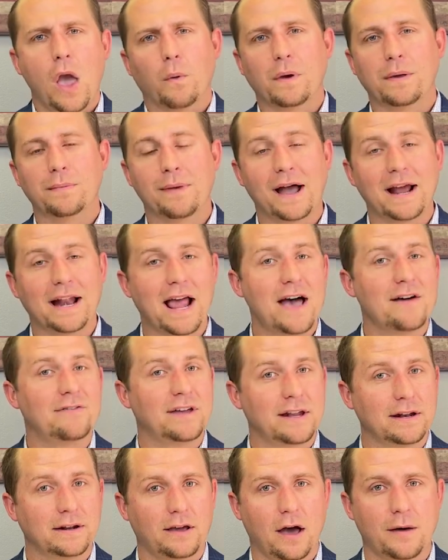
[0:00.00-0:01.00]
We might have
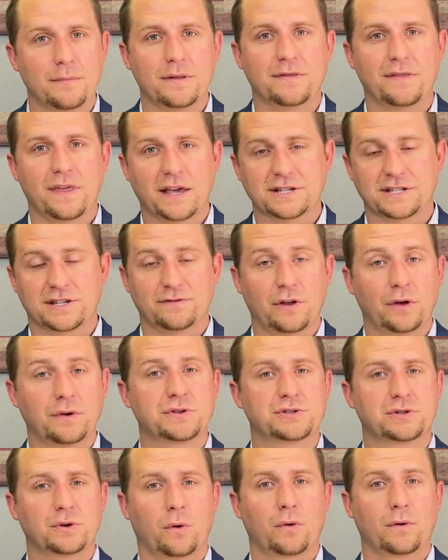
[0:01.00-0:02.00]
income and things of
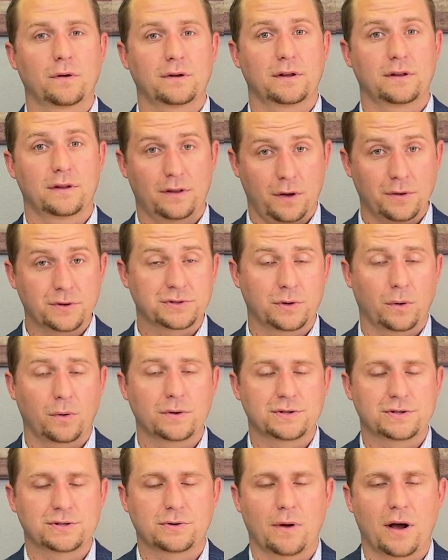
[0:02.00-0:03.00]
those
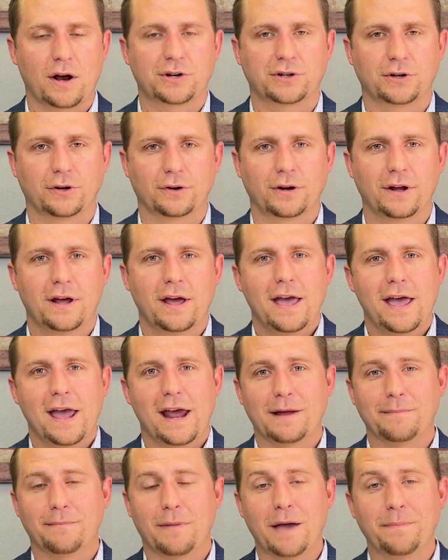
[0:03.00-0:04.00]
sorts structured,
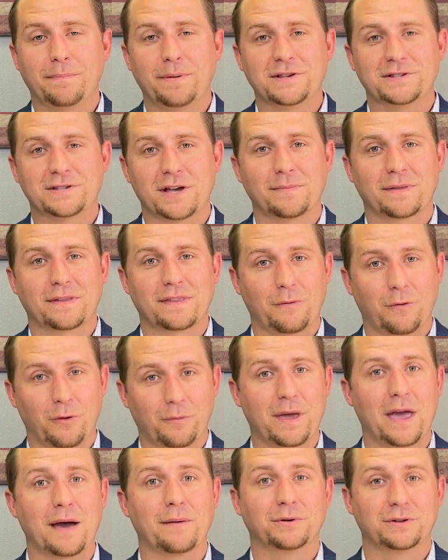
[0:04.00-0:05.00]
and it might be something that will
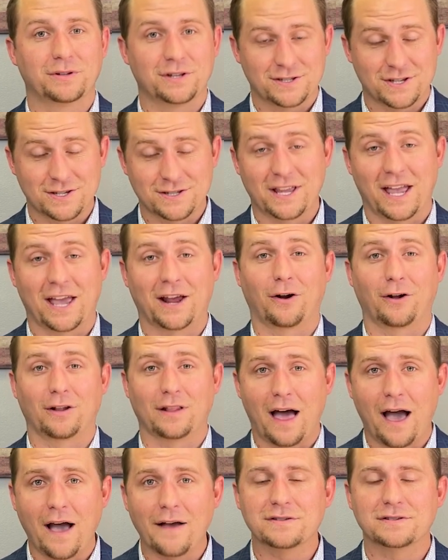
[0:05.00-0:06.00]
be able to sustain our
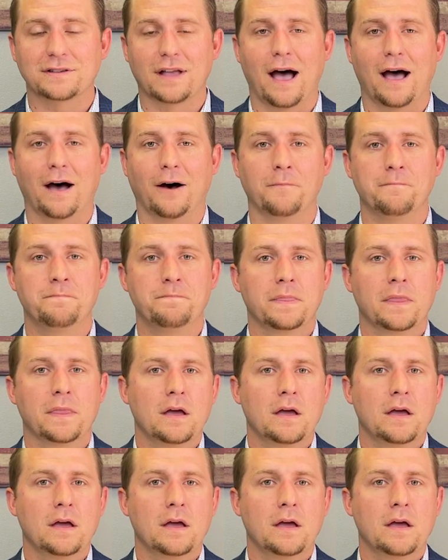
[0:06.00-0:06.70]
lifestyle.